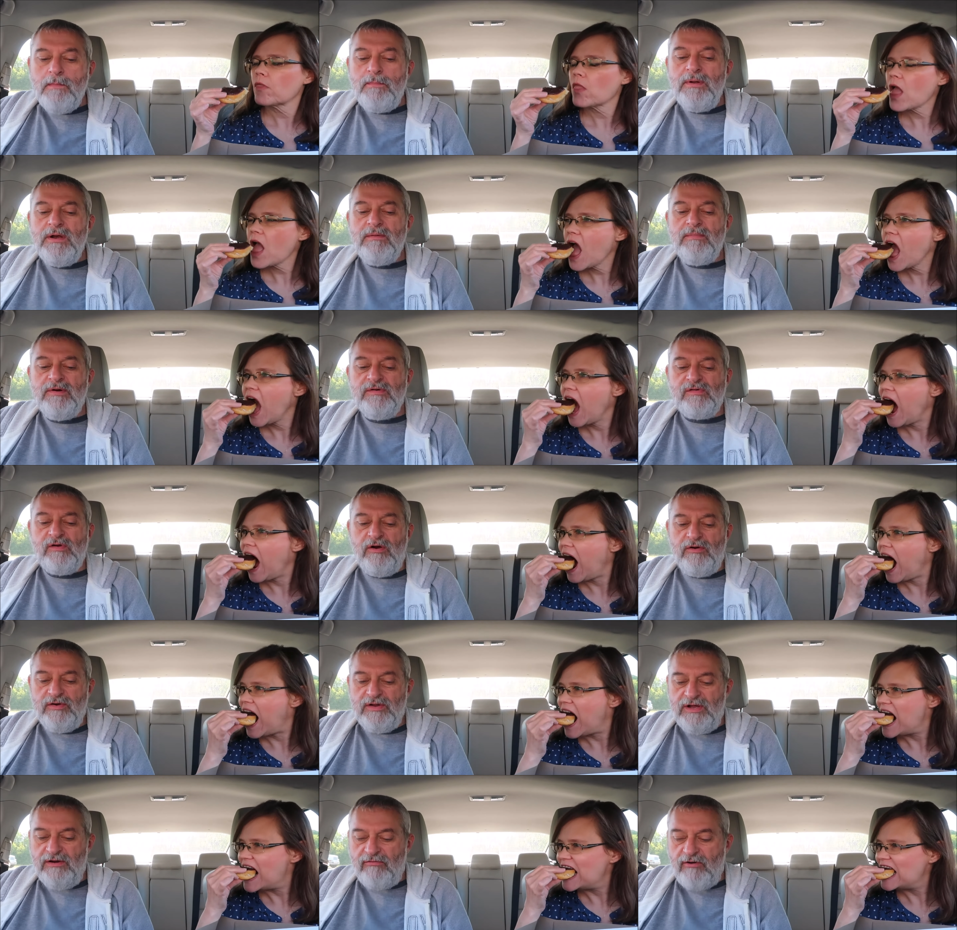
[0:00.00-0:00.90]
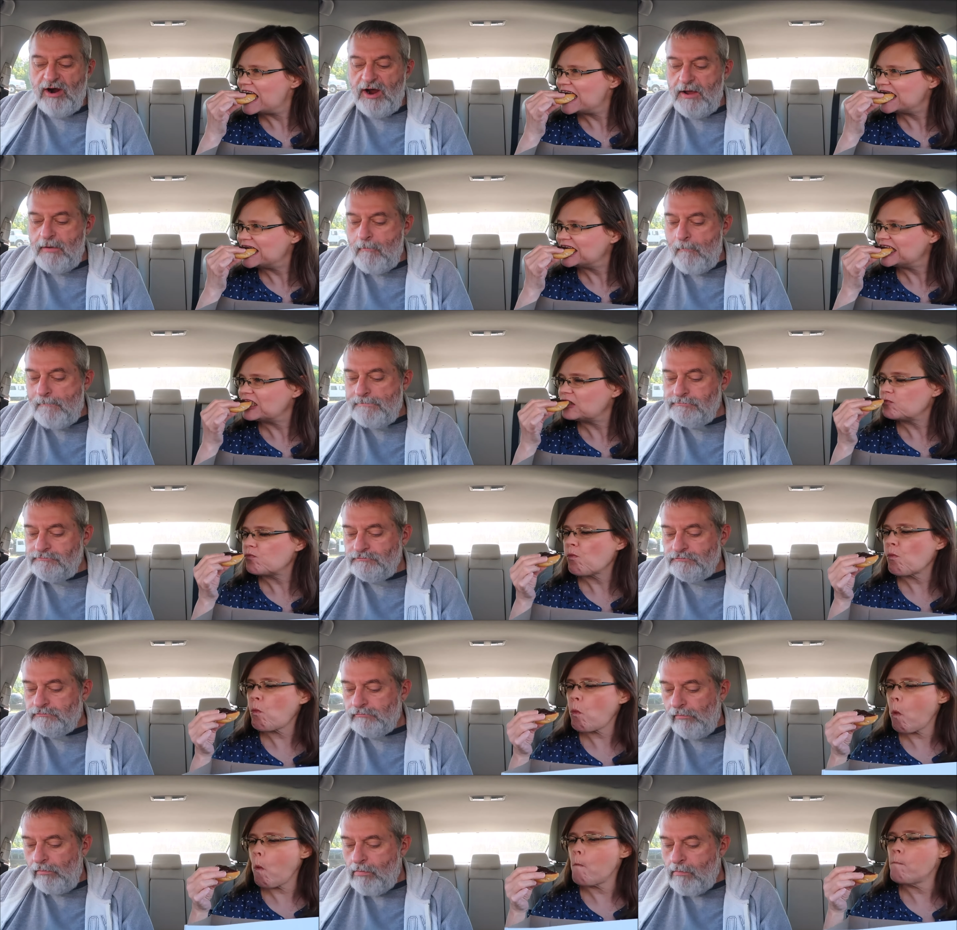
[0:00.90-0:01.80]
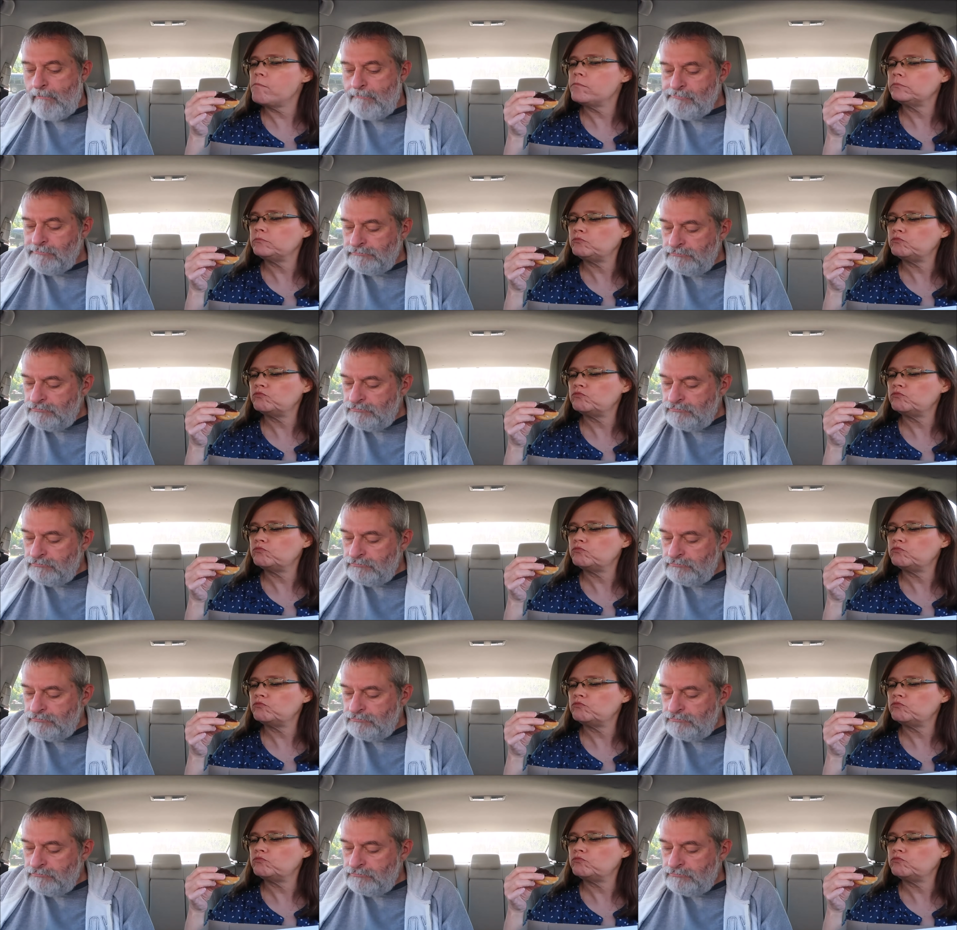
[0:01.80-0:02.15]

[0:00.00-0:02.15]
Speaker 1: Peanut is hard to get right. Mm -hmm.